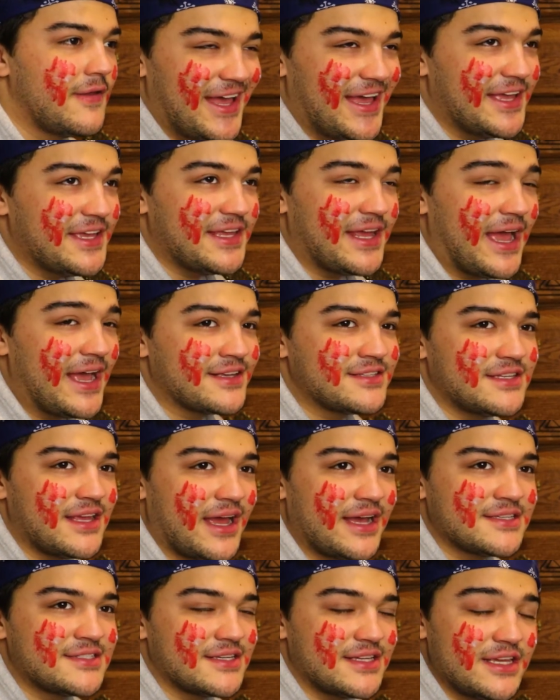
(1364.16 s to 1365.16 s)

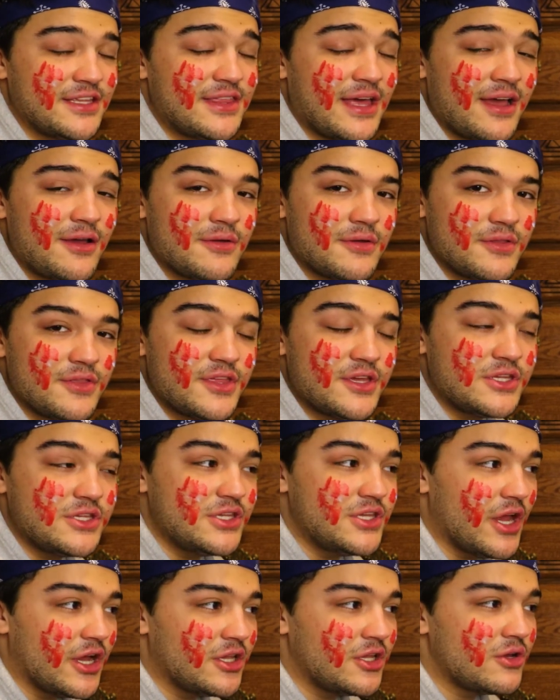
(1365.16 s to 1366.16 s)
The
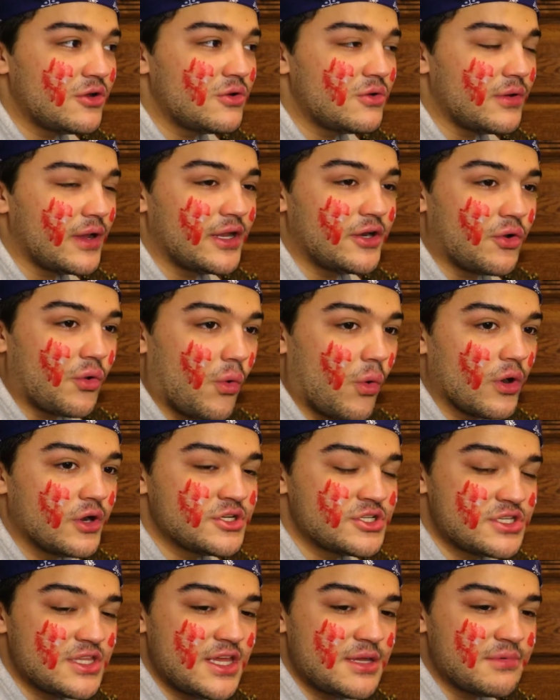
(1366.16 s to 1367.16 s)
yellow and
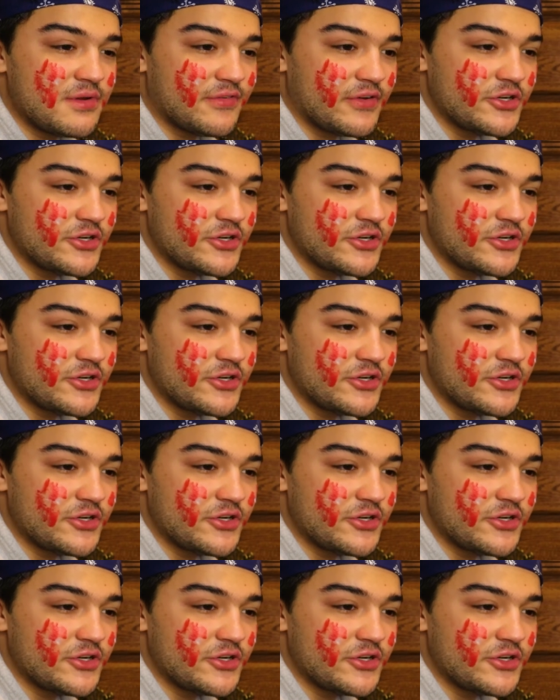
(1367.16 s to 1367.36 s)
orange theme of